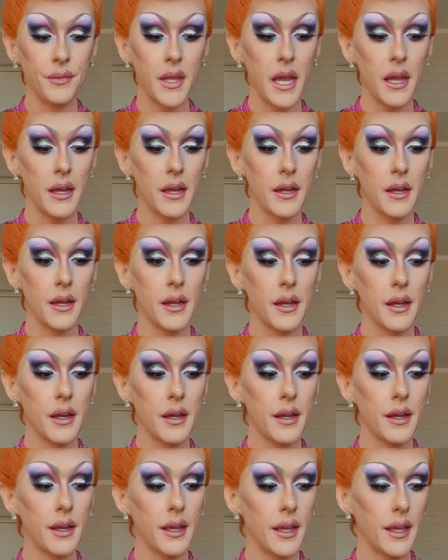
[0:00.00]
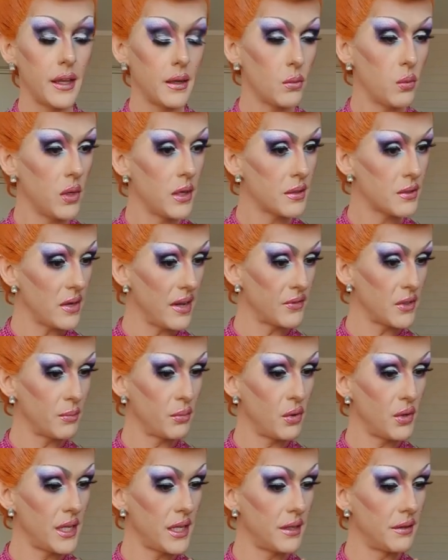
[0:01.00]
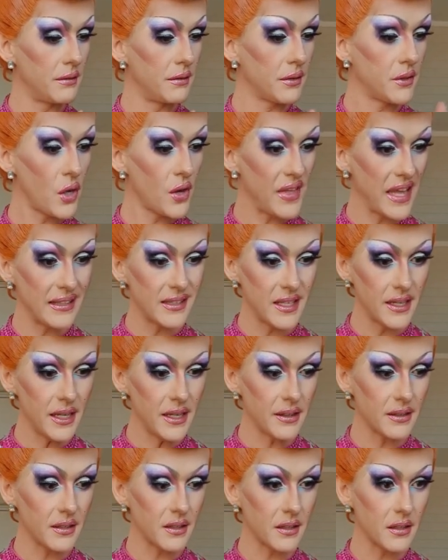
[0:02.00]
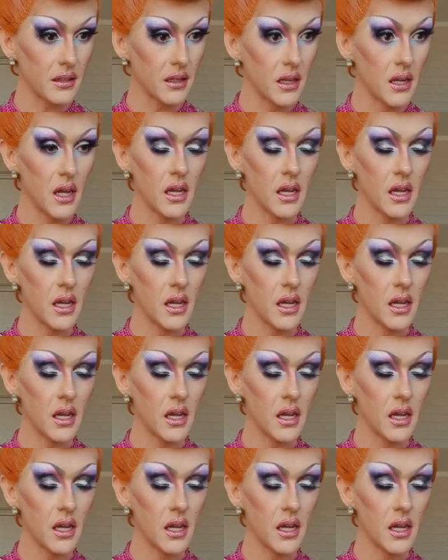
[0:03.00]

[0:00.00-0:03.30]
what else do I have to put in? No, that's it.